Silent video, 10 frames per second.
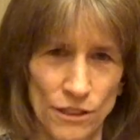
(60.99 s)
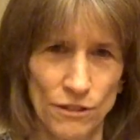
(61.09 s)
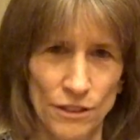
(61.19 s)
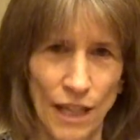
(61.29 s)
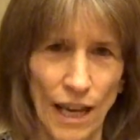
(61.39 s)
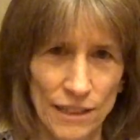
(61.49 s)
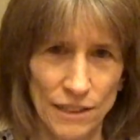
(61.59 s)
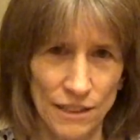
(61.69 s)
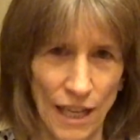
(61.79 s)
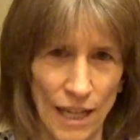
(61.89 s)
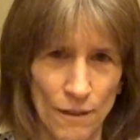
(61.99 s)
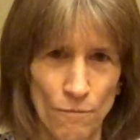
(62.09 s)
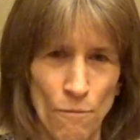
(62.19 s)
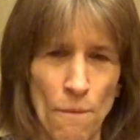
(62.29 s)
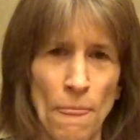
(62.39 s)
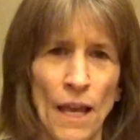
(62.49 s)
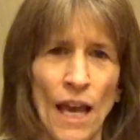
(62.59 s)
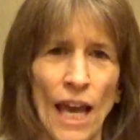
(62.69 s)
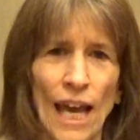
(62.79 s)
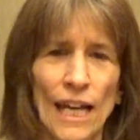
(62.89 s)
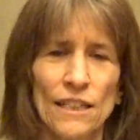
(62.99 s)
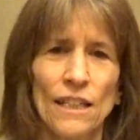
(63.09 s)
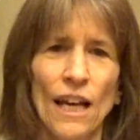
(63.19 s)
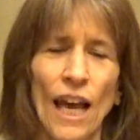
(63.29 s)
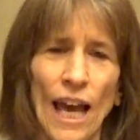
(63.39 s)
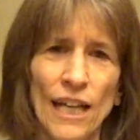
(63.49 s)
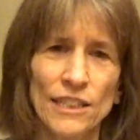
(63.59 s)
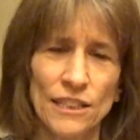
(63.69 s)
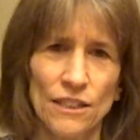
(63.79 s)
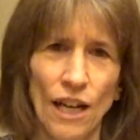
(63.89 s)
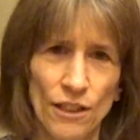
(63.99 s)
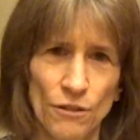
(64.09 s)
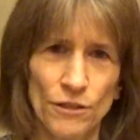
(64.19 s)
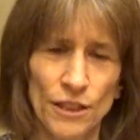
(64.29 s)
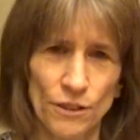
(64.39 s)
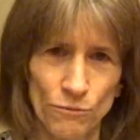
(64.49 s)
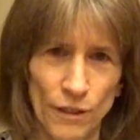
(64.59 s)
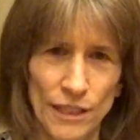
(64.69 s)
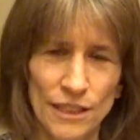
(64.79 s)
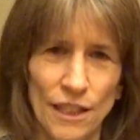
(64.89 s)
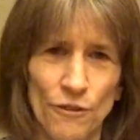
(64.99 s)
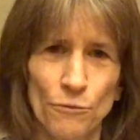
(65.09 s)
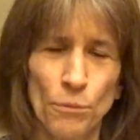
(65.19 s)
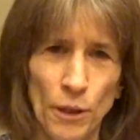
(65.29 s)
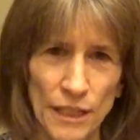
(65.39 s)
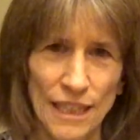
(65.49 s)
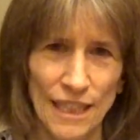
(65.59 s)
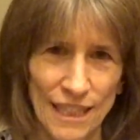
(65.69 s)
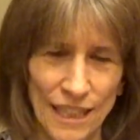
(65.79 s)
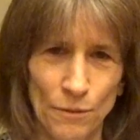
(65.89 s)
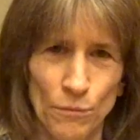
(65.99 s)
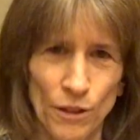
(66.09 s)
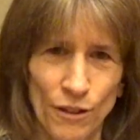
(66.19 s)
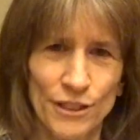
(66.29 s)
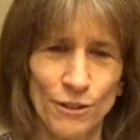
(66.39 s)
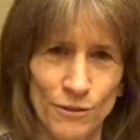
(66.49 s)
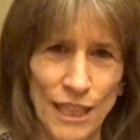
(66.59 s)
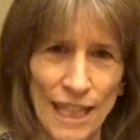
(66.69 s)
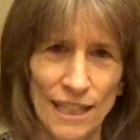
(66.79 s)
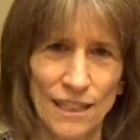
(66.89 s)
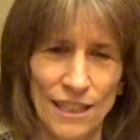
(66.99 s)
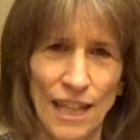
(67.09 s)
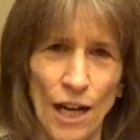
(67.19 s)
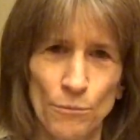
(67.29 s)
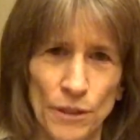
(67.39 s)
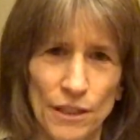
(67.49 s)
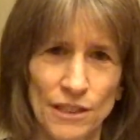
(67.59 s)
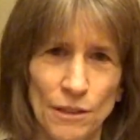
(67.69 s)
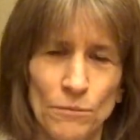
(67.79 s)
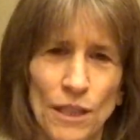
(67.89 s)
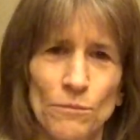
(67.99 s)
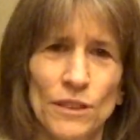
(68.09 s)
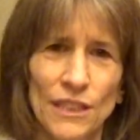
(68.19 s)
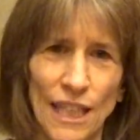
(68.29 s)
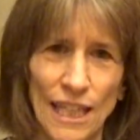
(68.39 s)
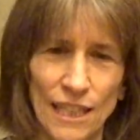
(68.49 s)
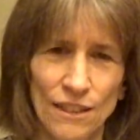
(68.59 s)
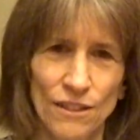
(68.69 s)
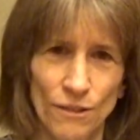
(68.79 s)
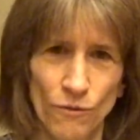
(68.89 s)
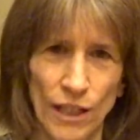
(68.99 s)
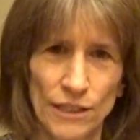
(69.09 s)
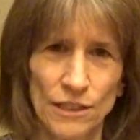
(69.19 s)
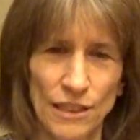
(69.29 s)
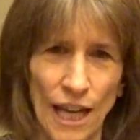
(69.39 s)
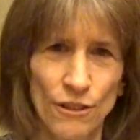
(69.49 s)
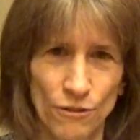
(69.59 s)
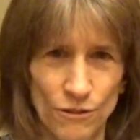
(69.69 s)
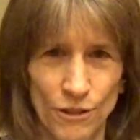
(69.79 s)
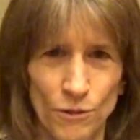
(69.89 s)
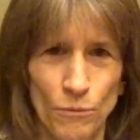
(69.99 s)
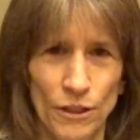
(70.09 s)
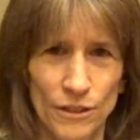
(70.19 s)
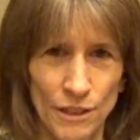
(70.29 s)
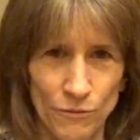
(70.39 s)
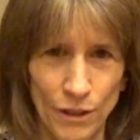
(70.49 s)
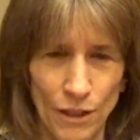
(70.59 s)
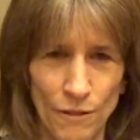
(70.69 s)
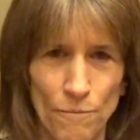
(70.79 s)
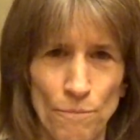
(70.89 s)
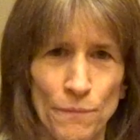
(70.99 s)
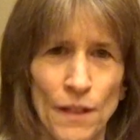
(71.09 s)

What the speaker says: sure you ask that. And ask not only the risk of putting it in, but also taking it out, because sometimes taking the devices out are a little more difficult.